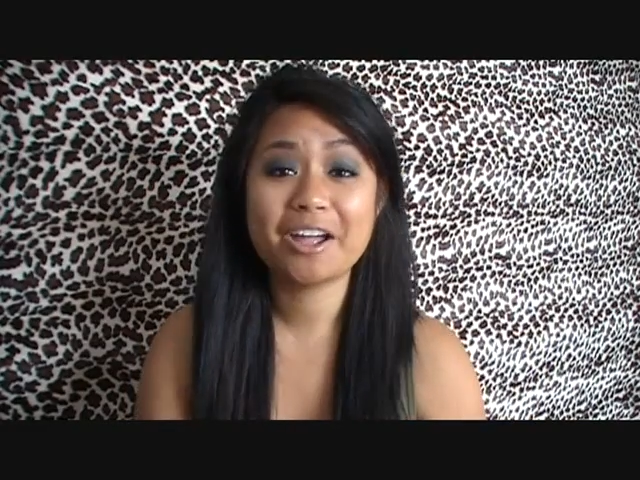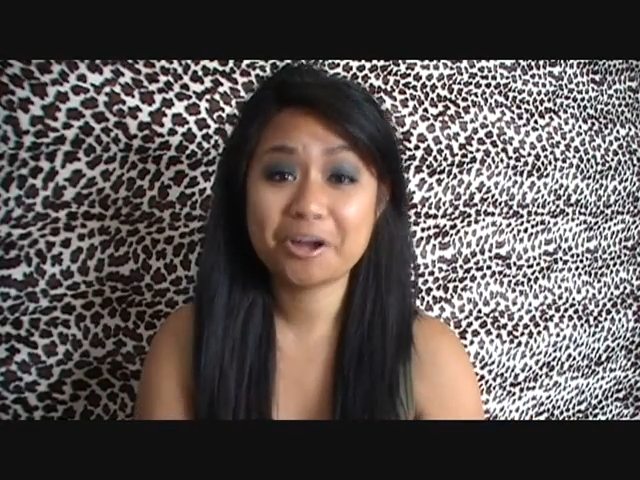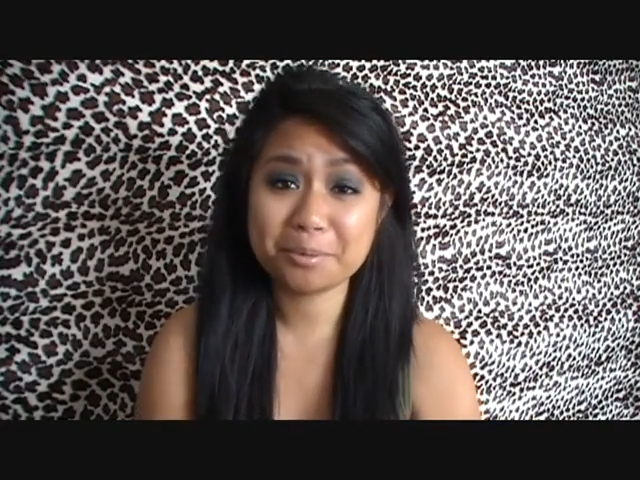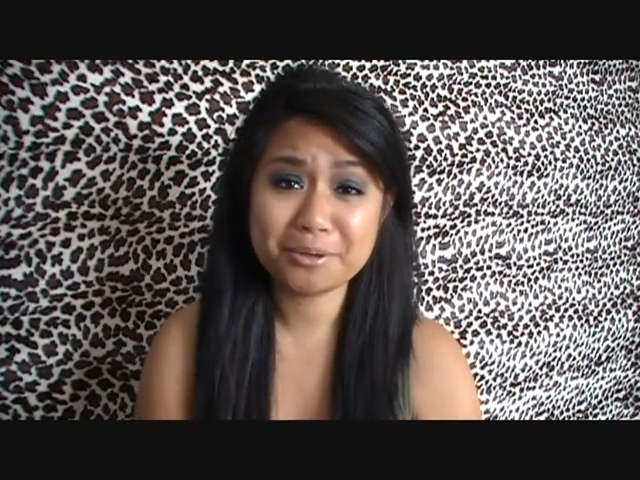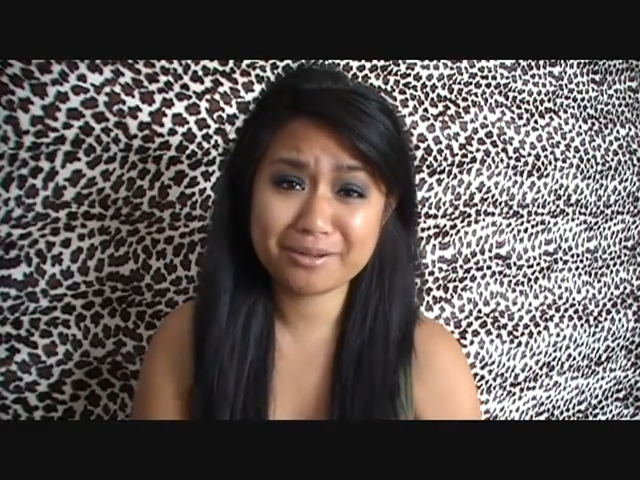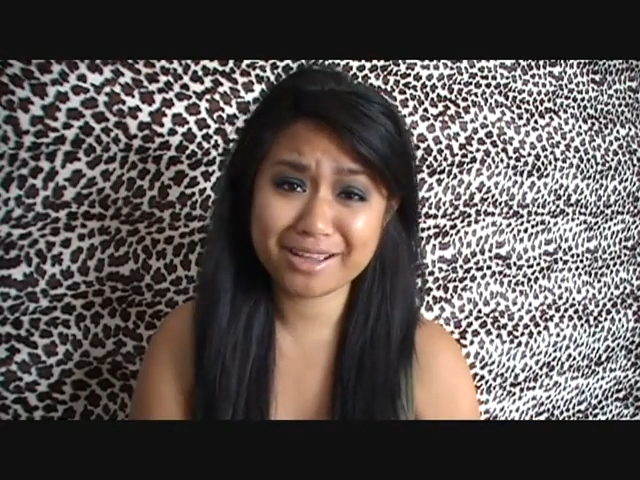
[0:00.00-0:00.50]
I
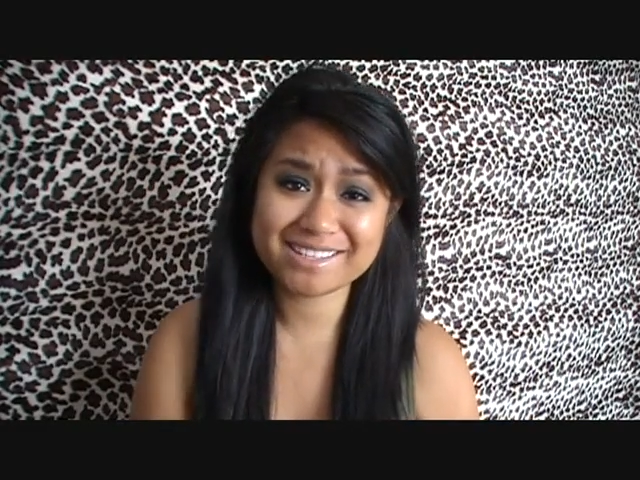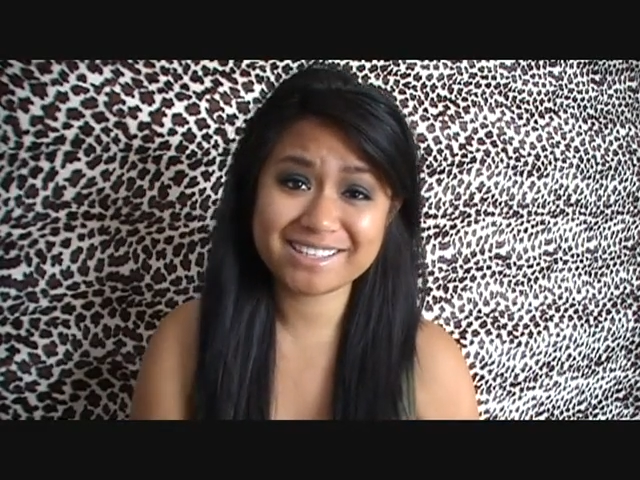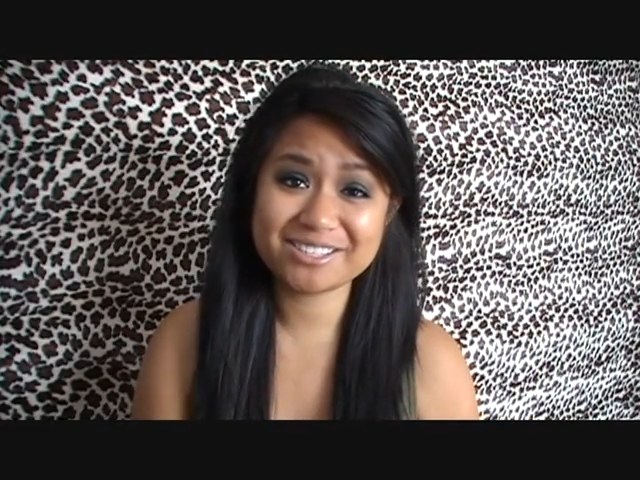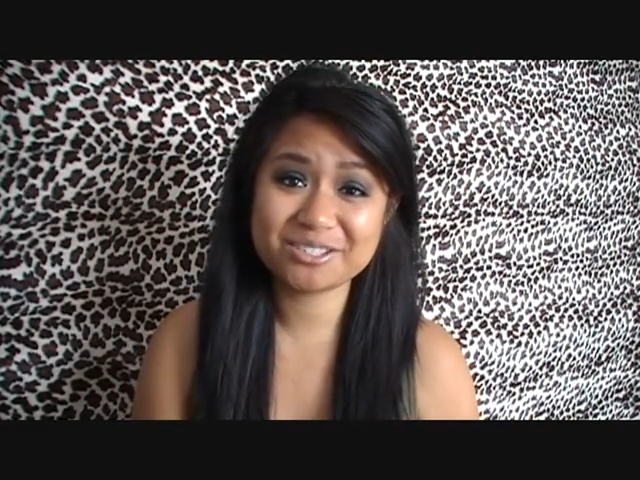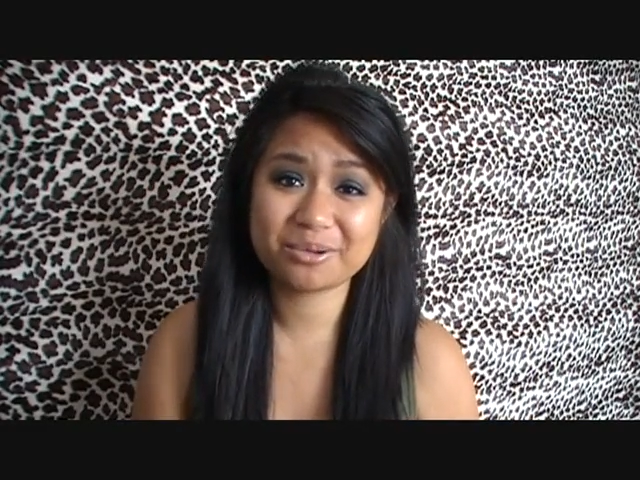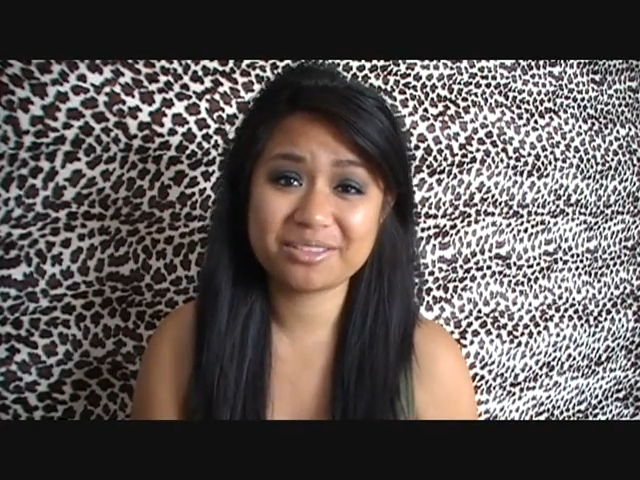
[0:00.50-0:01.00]
hope you guys
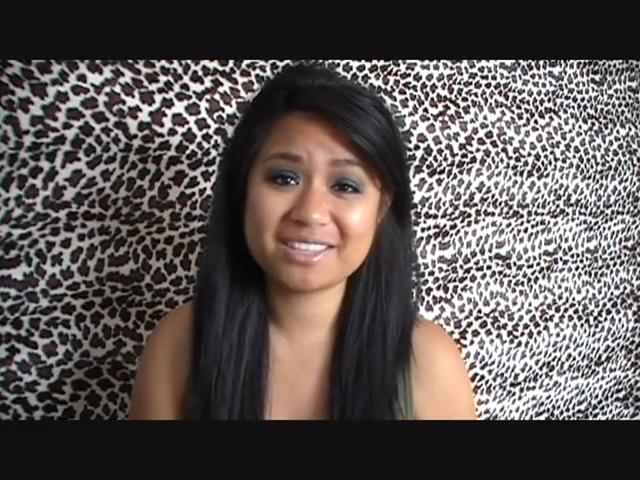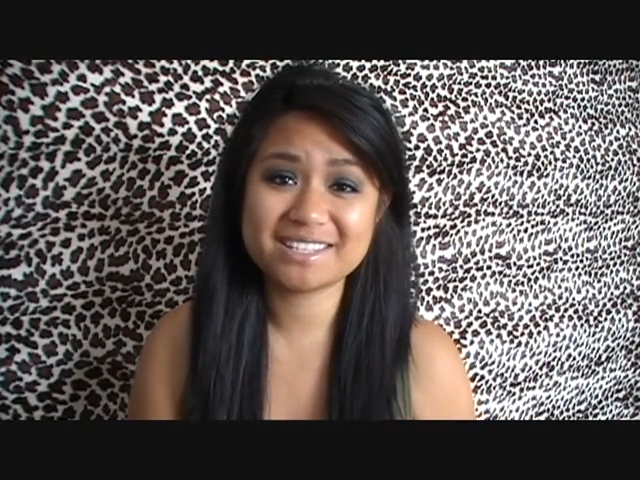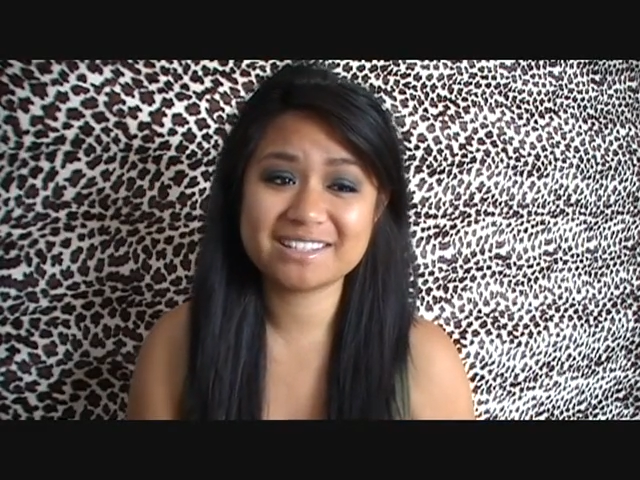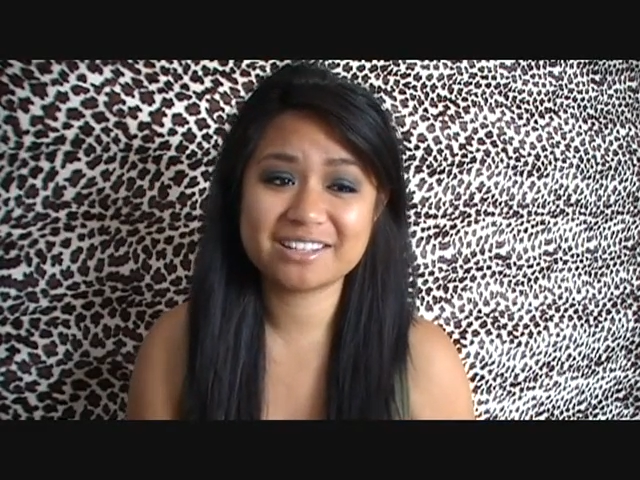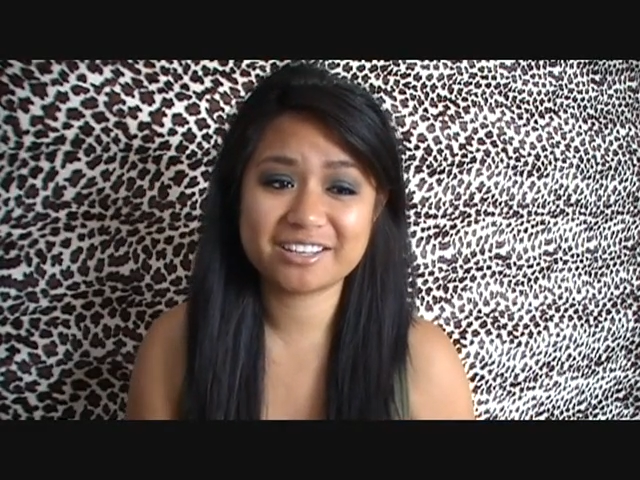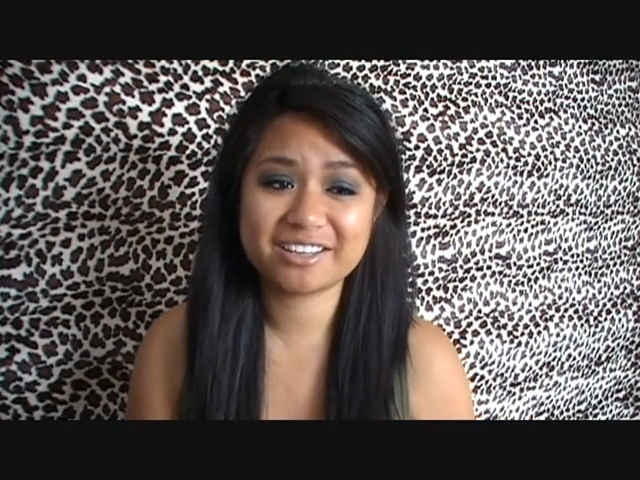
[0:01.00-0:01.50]
enjoyed
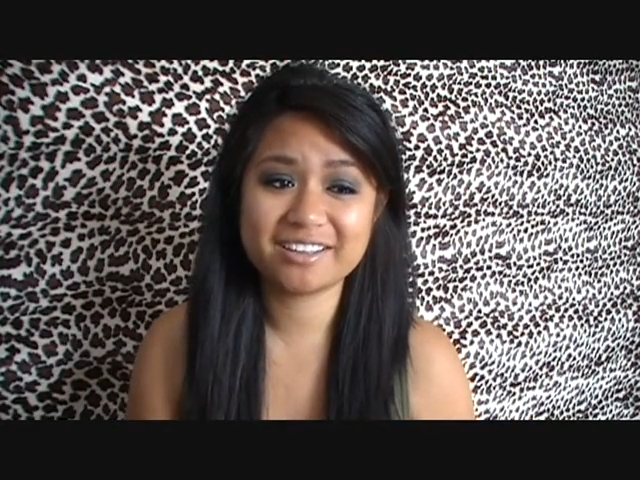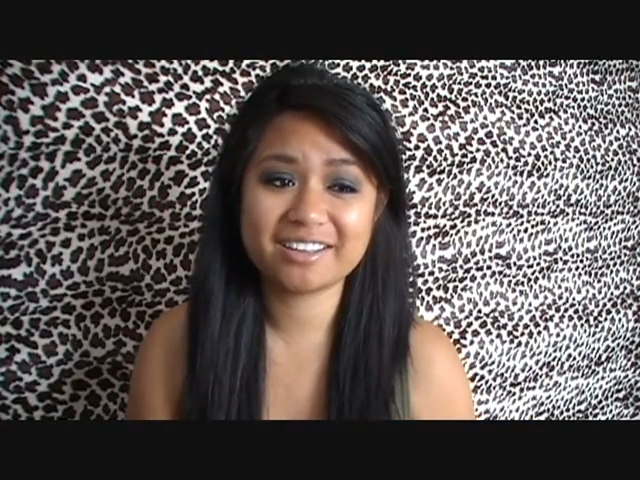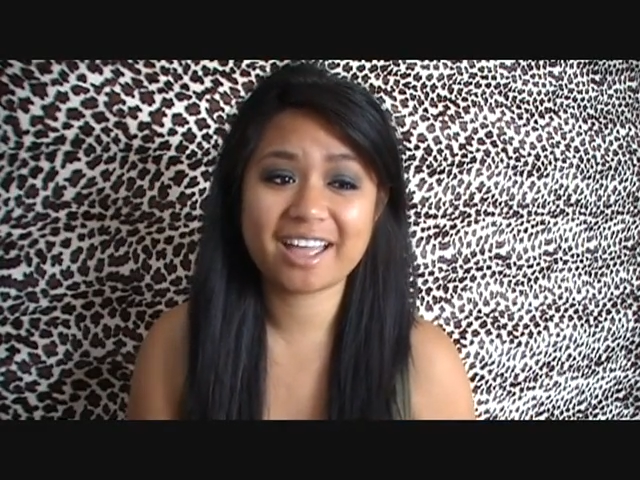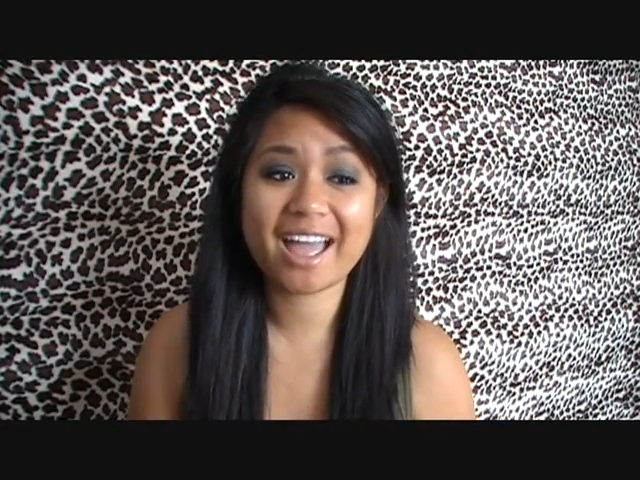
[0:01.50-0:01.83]
this look.